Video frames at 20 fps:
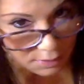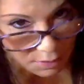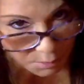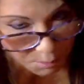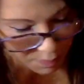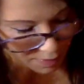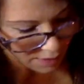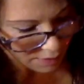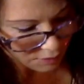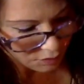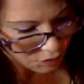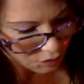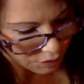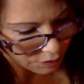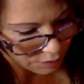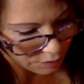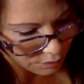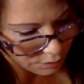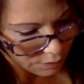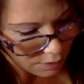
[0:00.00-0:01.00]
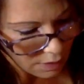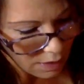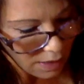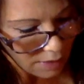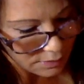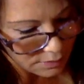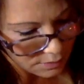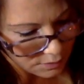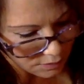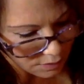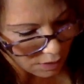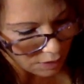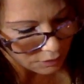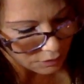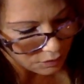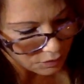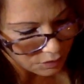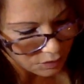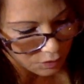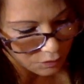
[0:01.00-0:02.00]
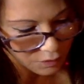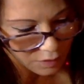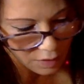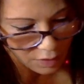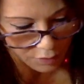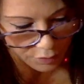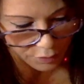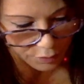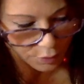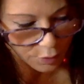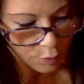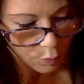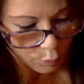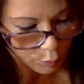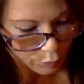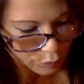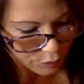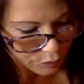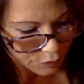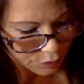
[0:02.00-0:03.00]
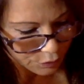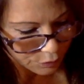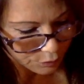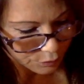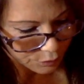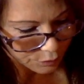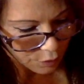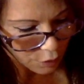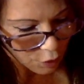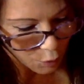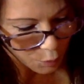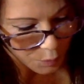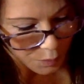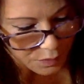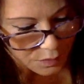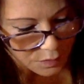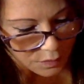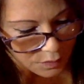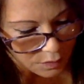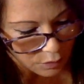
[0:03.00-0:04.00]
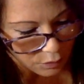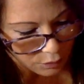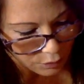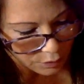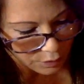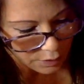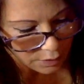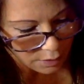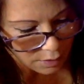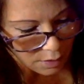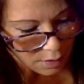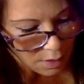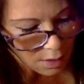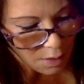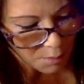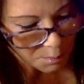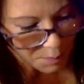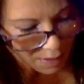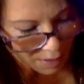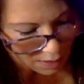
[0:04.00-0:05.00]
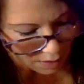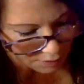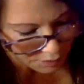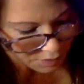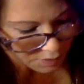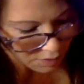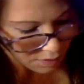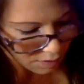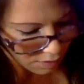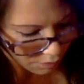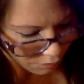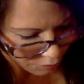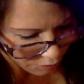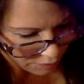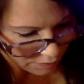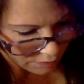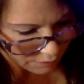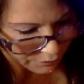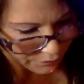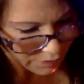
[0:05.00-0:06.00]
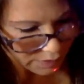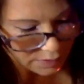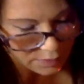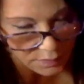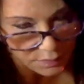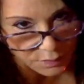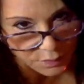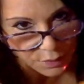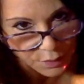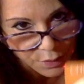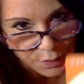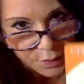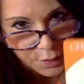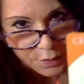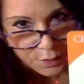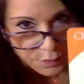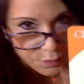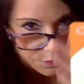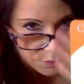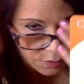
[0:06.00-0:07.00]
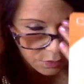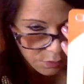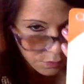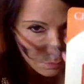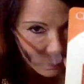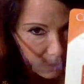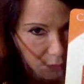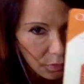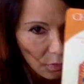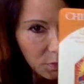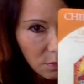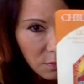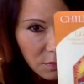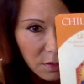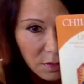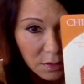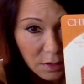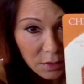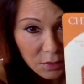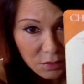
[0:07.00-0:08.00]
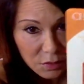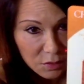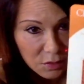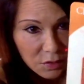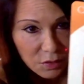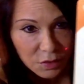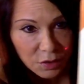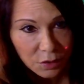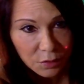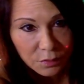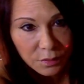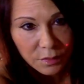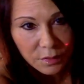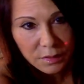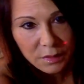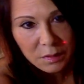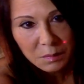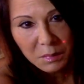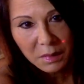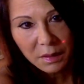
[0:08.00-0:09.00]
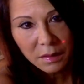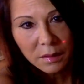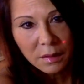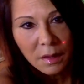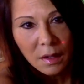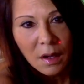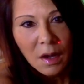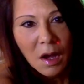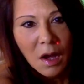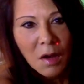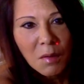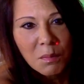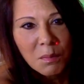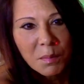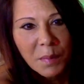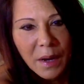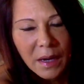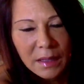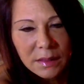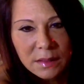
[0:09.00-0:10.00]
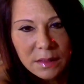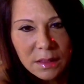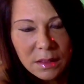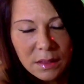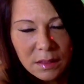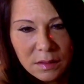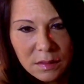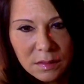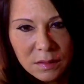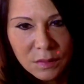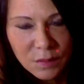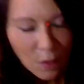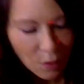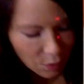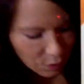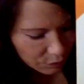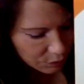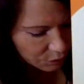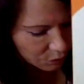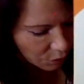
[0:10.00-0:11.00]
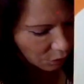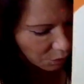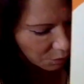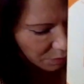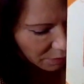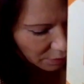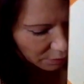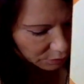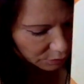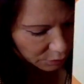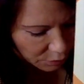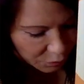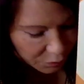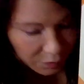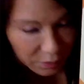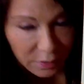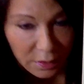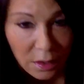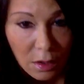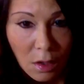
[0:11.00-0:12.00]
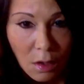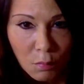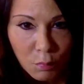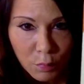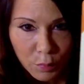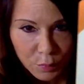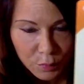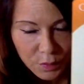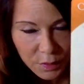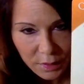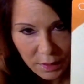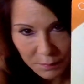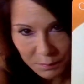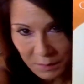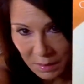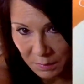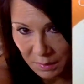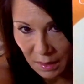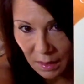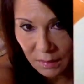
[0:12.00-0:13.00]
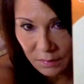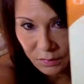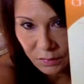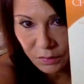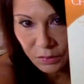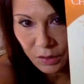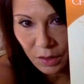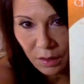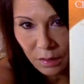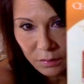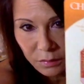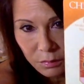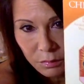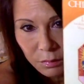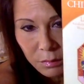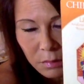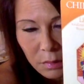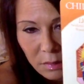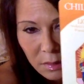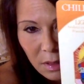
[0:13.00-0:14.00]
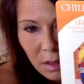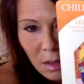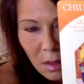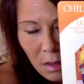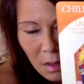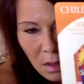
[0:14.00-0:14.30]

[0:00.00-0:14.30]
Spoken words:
compassion and desire to serve other wounded children, opens the learning path of forgiveness. So, connection to children this month, but this is also about you feeling wounded maybe as a child, really,